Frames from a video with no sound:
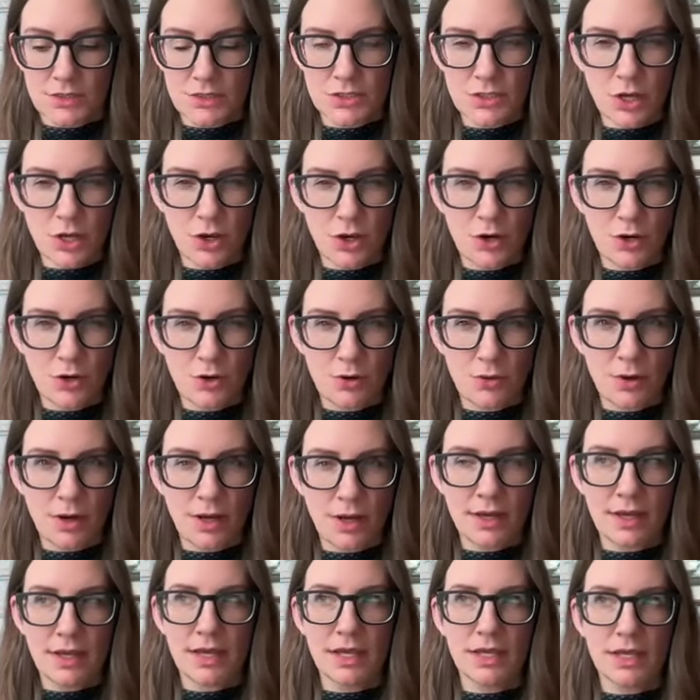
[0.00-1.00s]

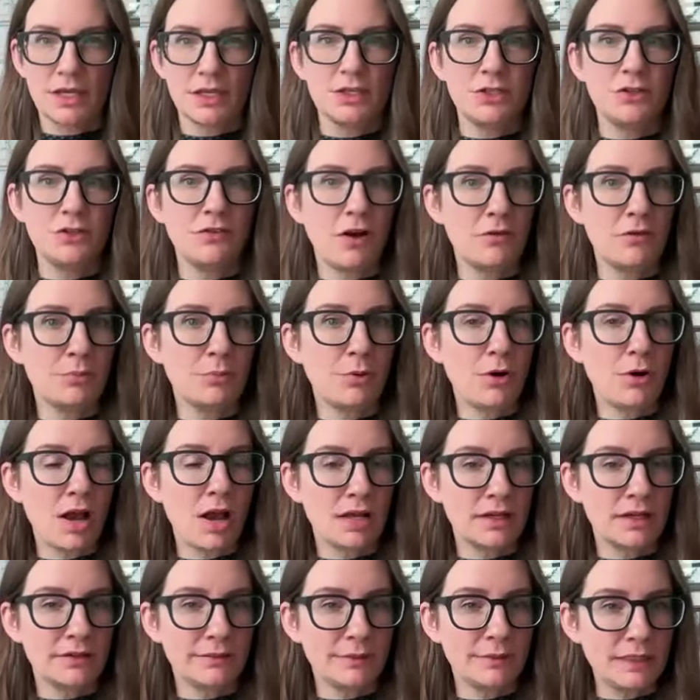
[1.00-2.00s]
So you've all
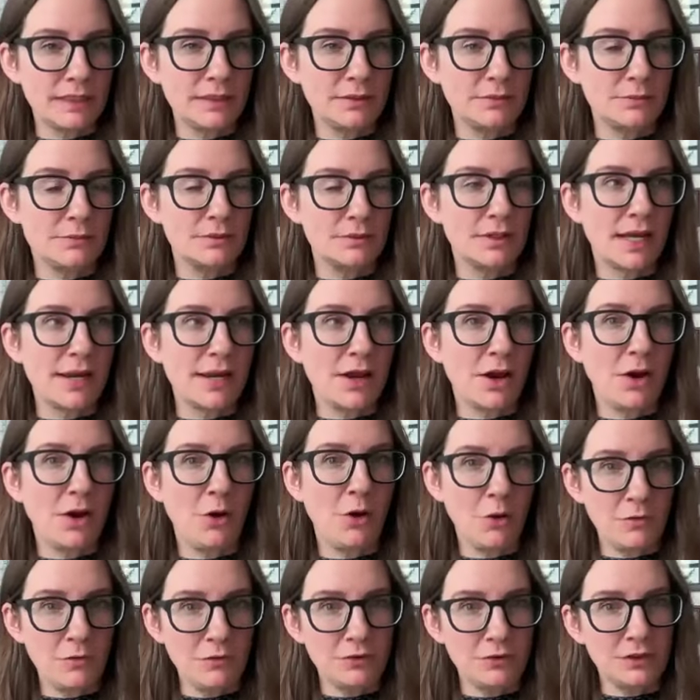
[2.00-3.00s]
probably,
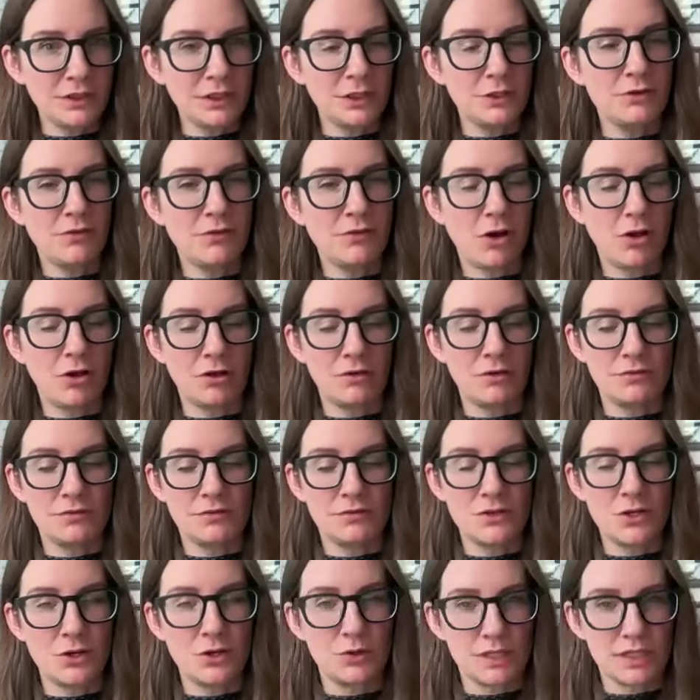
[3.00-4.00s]
hopefully you've all
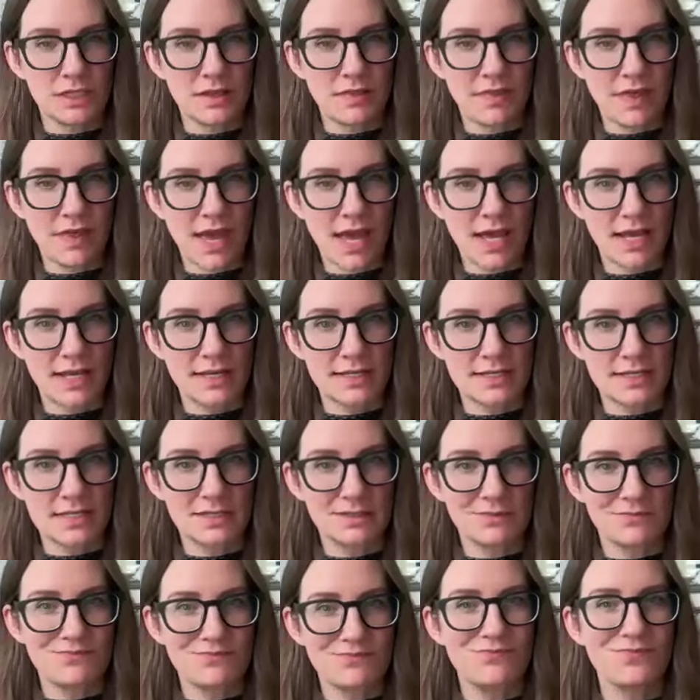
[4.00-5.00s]
have noted
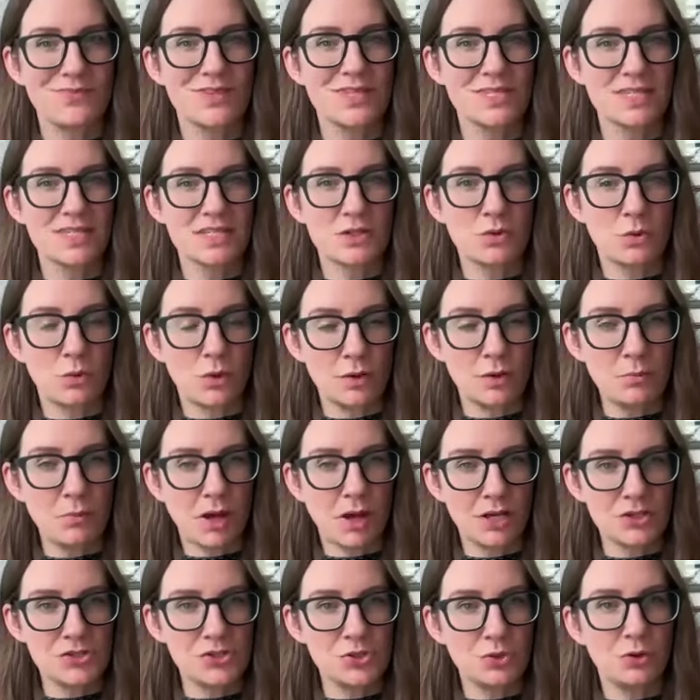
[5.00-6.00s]
that this is the one
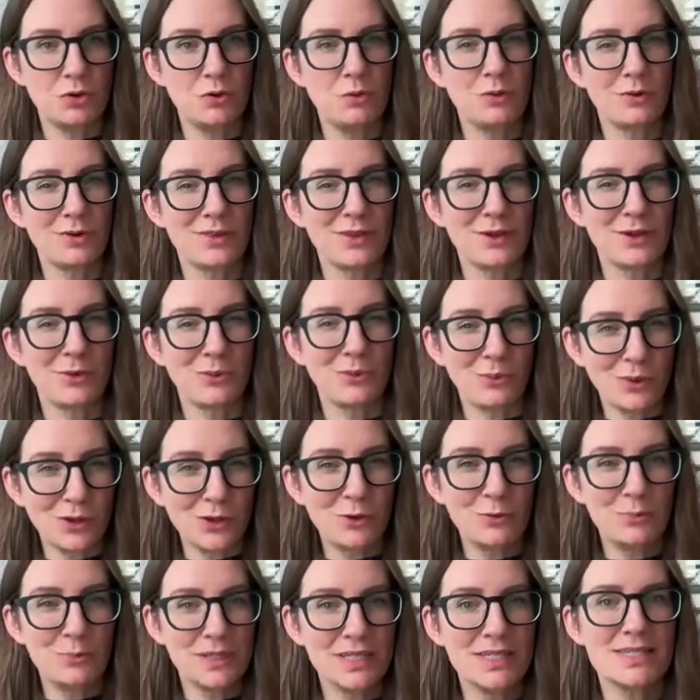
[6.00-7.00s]
module where there
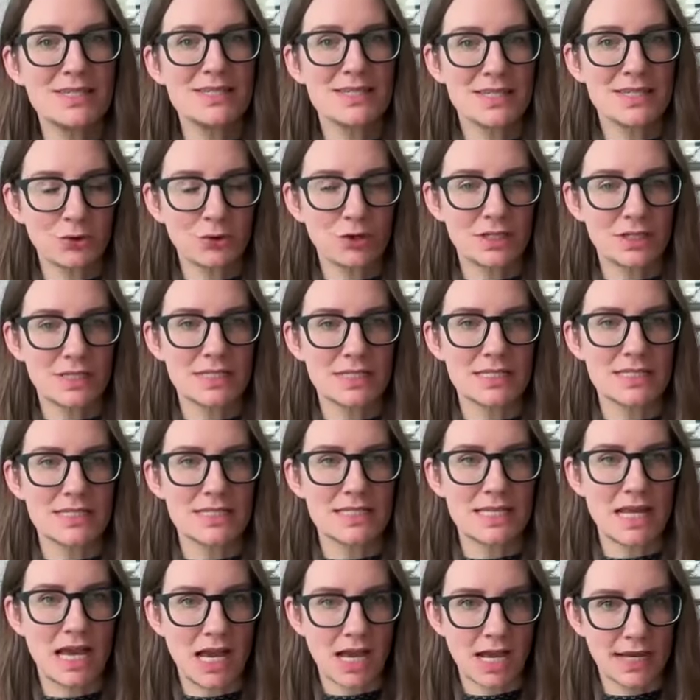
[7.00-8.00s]
will be
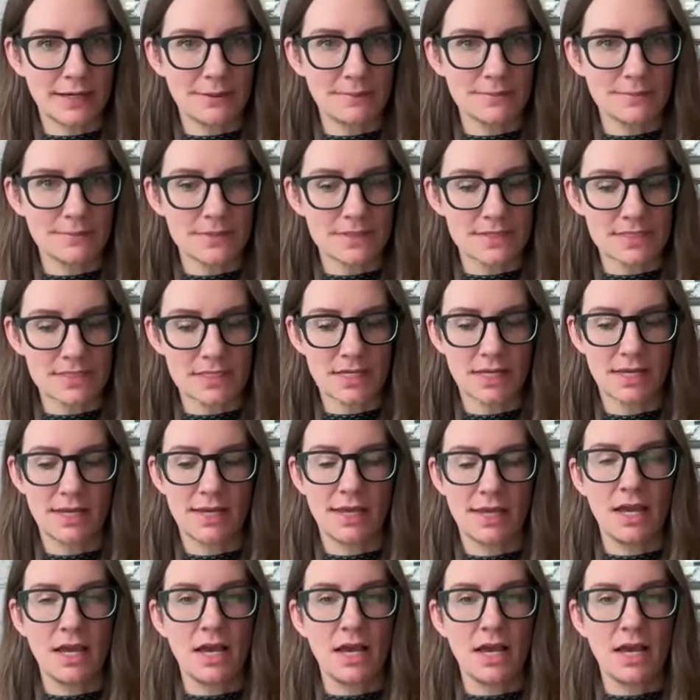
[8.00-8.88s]
synchronous times.